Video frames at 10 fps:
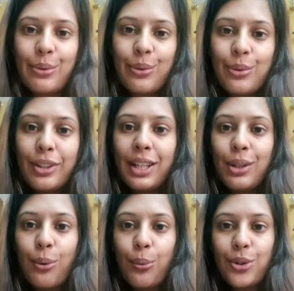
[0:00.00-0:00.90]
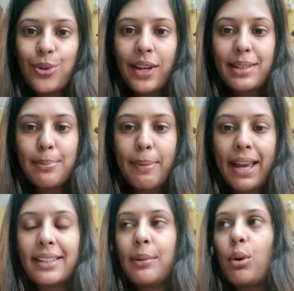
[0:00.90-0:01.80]
i don't really know what to
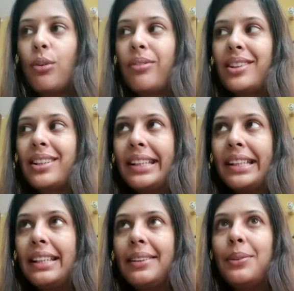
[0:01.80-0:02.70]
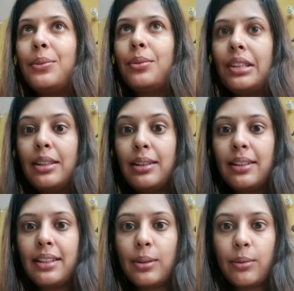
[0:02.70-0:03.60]
expect i'm obviously
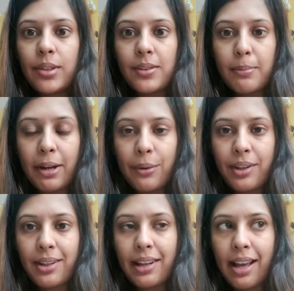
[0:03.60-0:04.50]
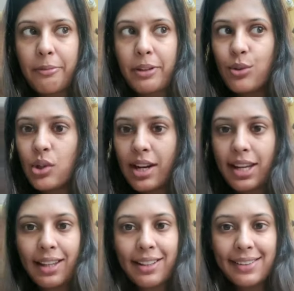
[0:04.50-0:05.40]
really nervous about it i've been
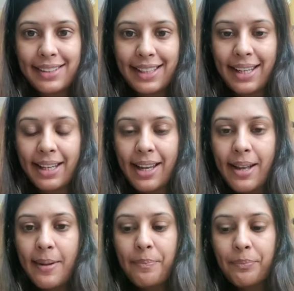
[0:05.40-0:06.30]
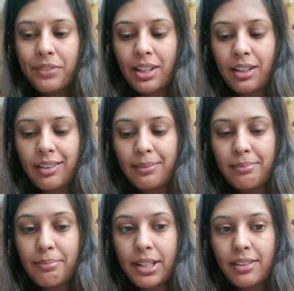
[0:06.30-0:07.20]
dreading this day
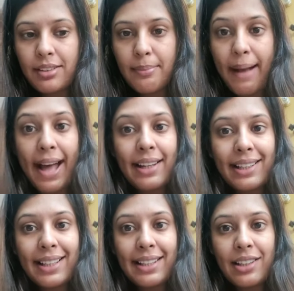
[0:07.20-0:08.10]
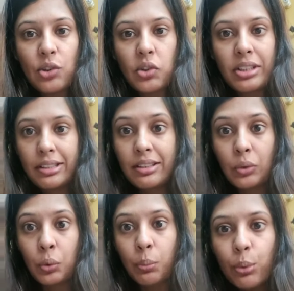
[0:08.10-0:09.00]
um, because apparently they just
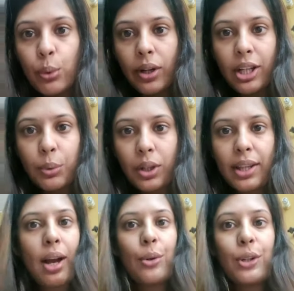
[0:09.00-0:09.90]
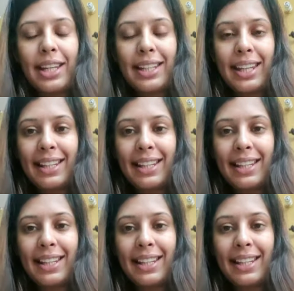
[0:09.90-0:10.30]
remove it without any